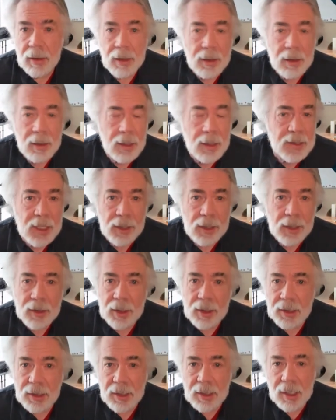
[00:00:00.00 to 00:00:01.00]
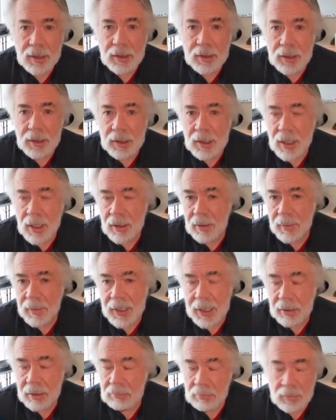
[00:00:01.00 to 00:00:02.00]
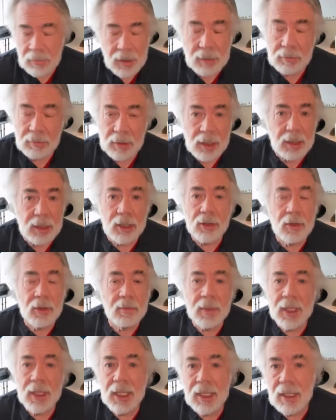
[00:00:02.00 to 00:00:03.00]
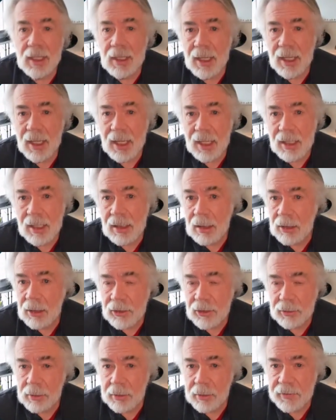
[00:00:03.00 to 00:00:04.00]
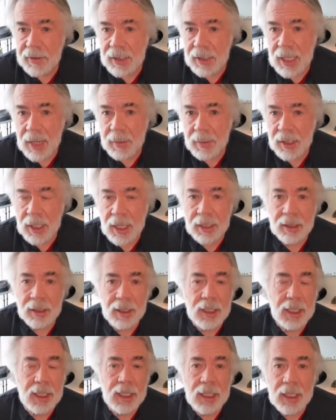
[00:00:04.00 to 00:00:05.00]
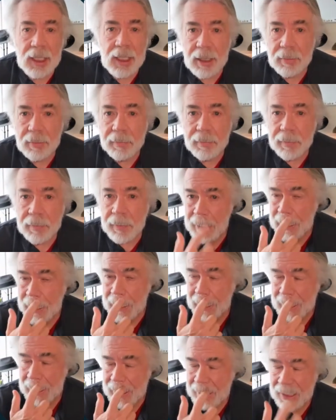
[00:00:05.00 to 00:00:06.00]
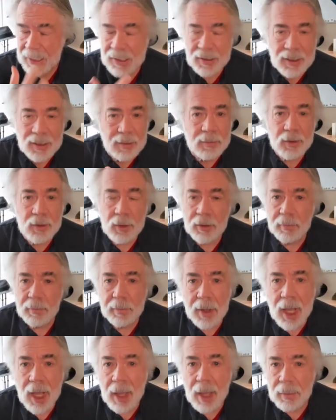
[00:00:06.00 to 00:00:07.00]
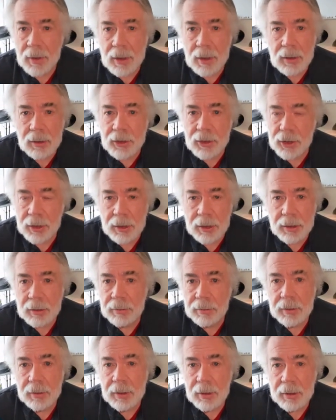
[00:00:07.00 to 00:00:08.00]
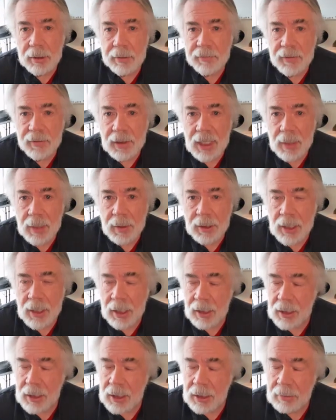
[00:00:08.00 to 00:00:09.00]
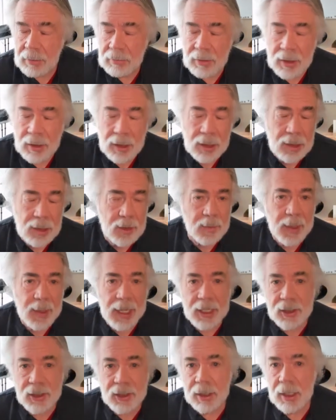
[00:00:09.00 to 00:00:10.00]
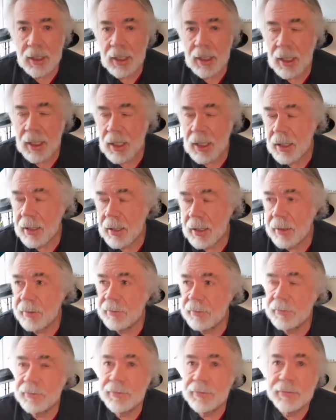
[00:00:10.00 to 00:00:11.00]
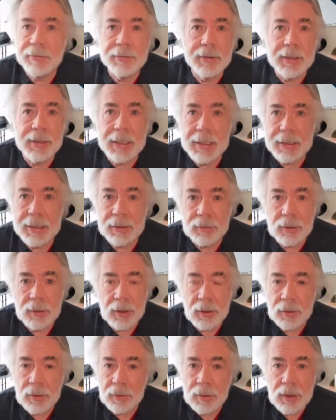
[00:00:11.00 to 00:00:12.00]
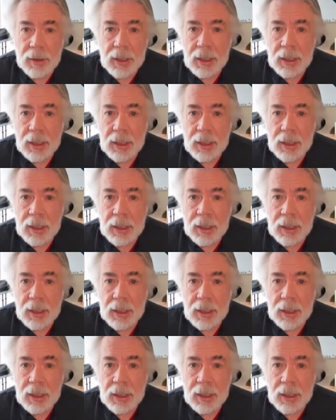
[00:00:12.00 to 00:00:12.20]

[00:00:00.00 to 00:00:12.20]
let's say you're going to talk about, it could be a cultural phenomenon, some sort of pop culture phenomenon, the expansion of, I don't know,